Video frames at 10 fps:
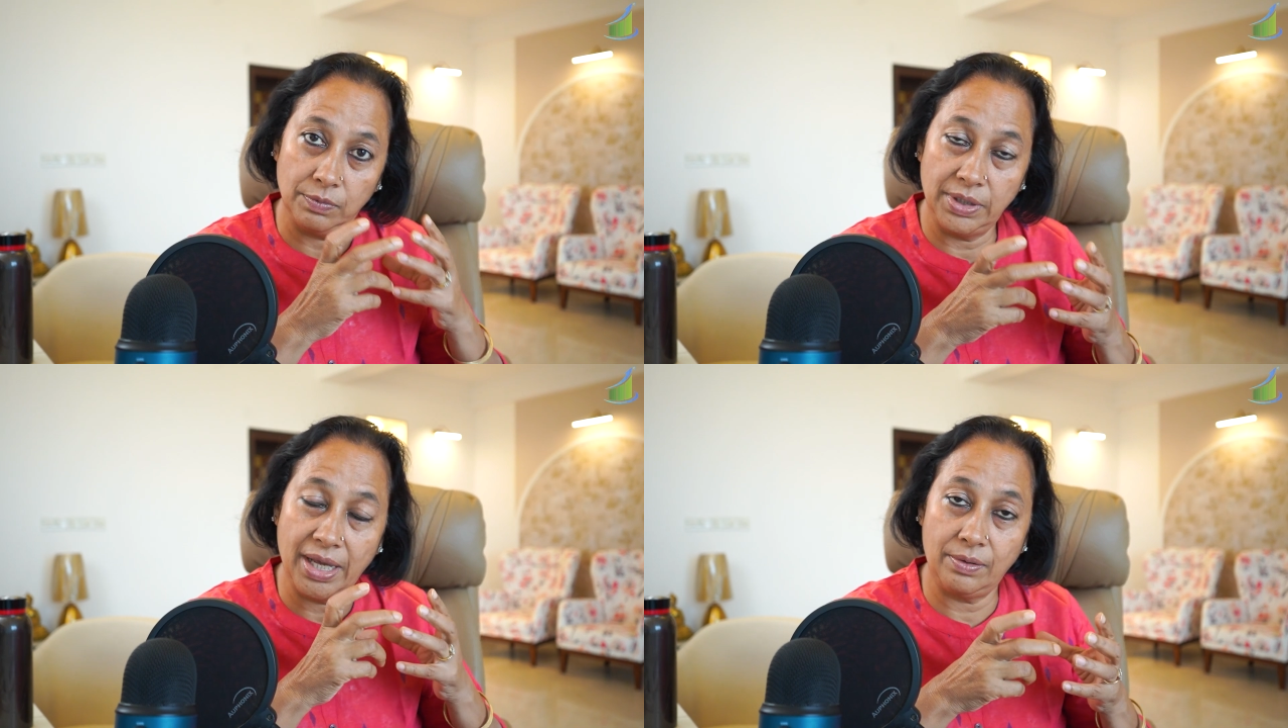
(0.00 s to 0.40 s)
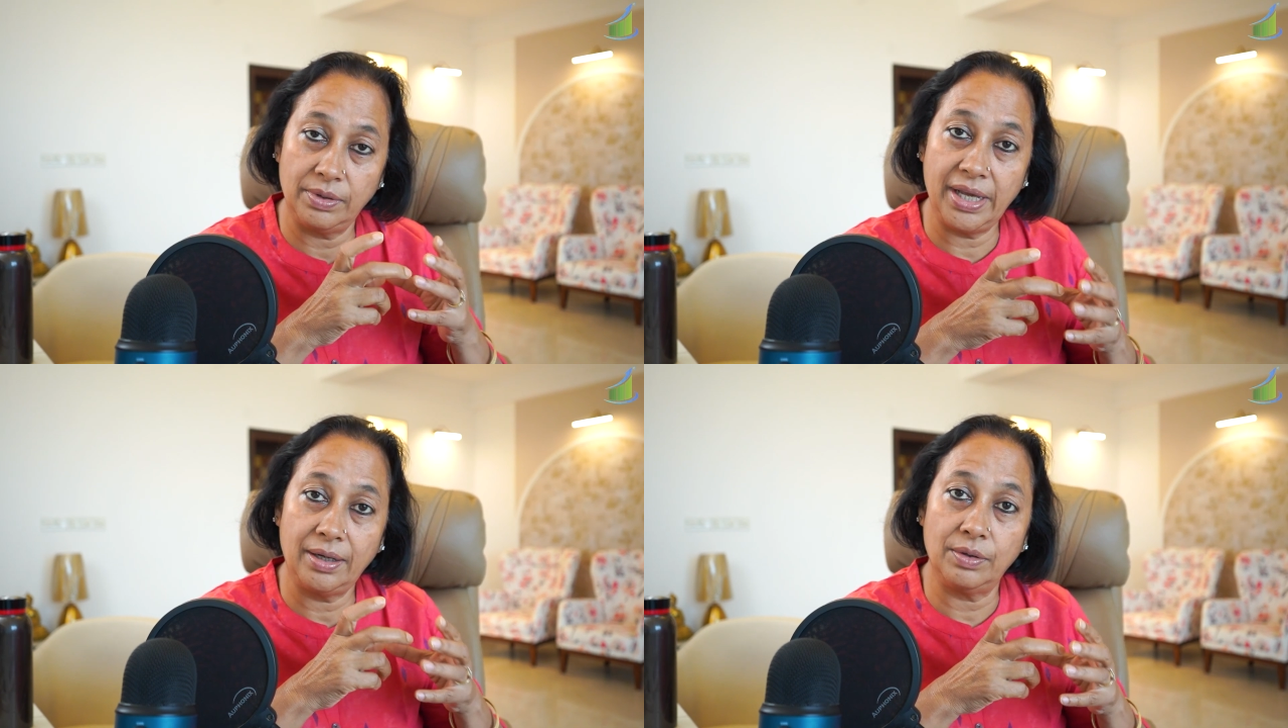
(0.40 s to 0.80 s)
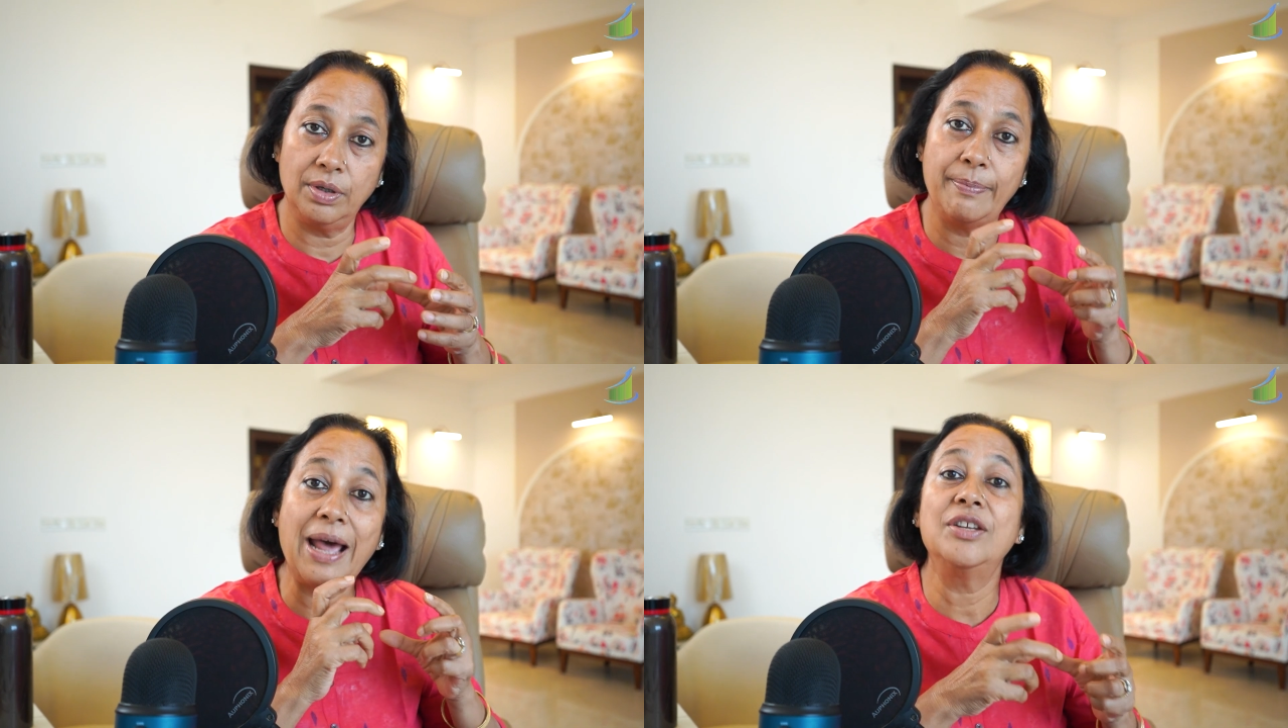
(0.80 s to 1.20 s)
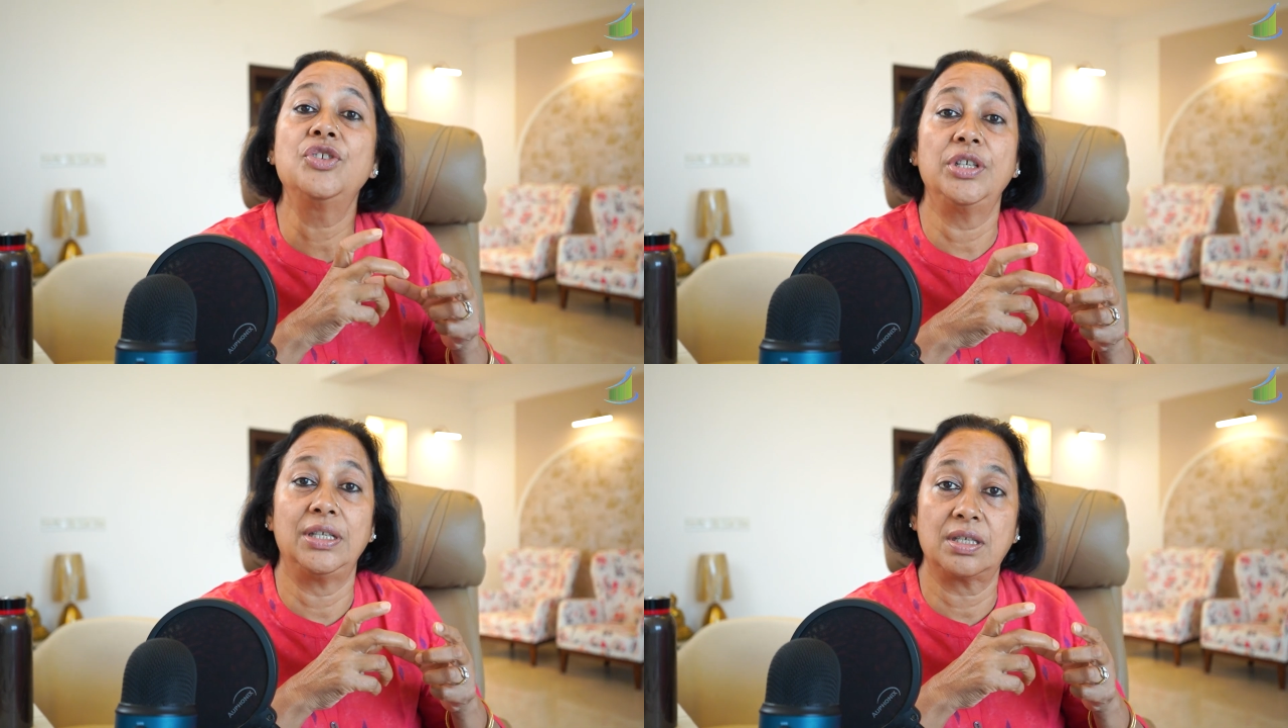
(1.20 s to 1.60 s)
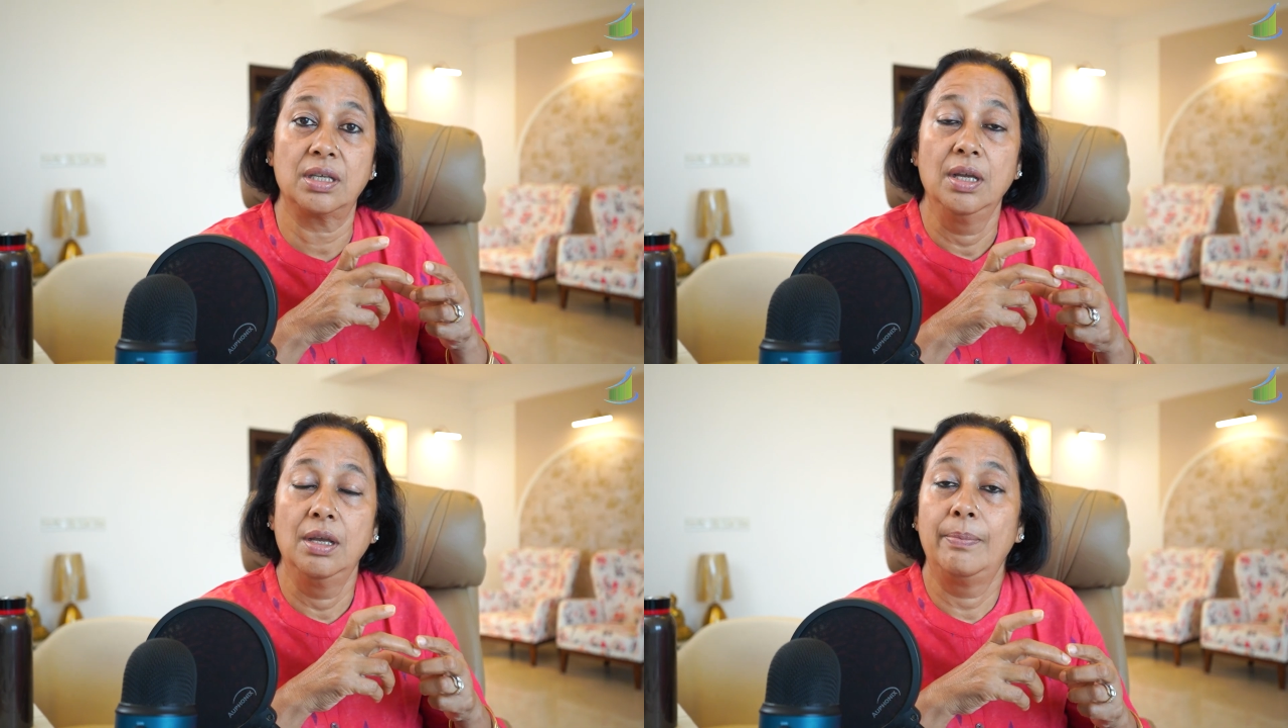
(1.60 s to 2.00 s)
their balance sheets,
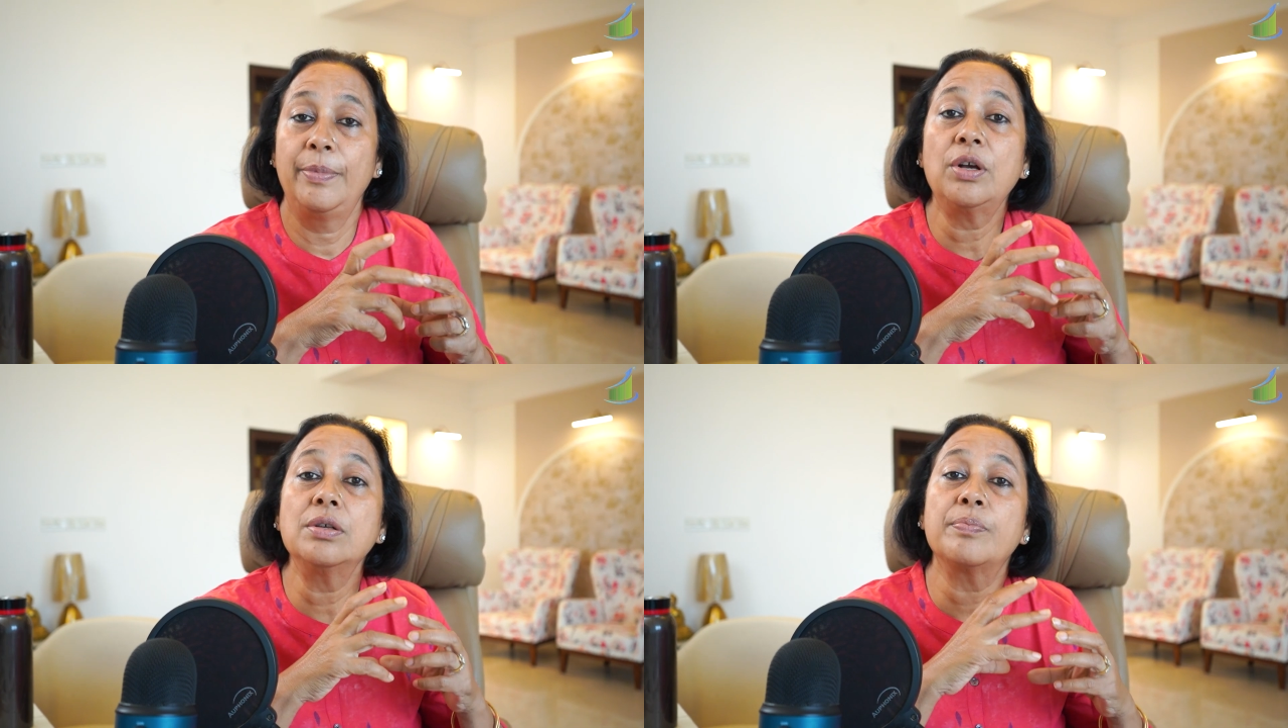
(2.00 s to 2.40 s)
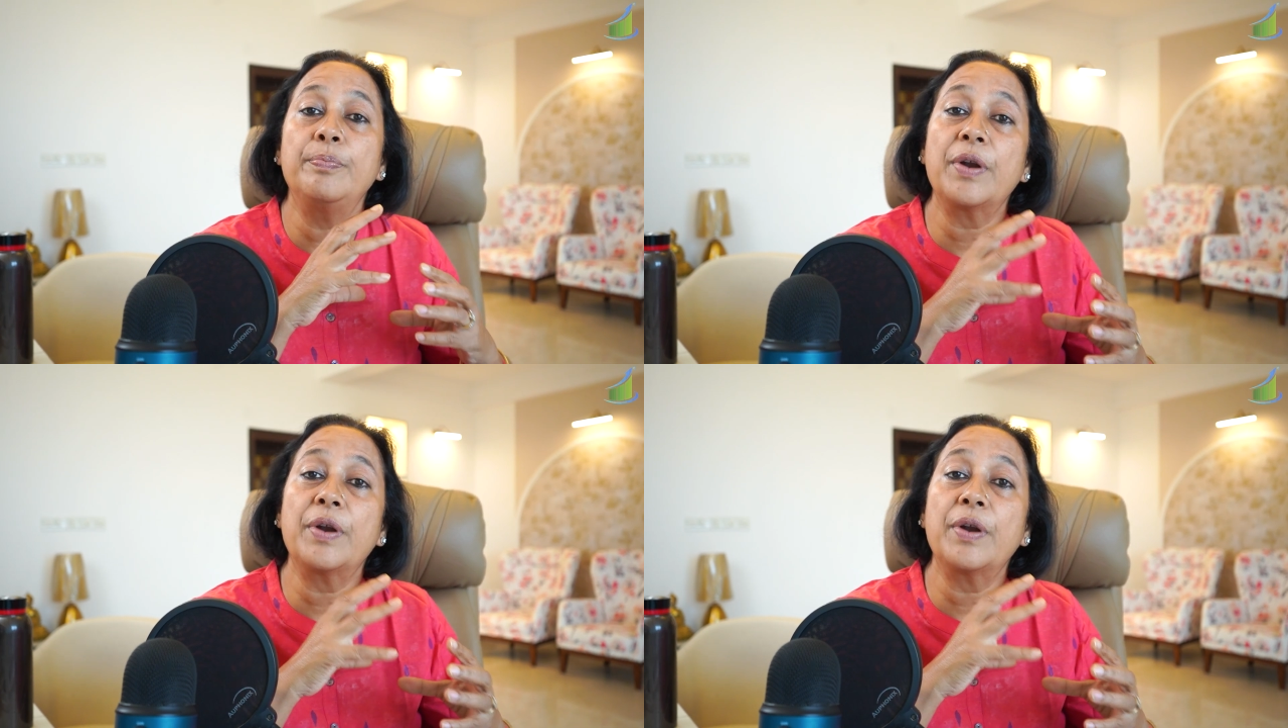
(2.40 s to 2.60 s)
because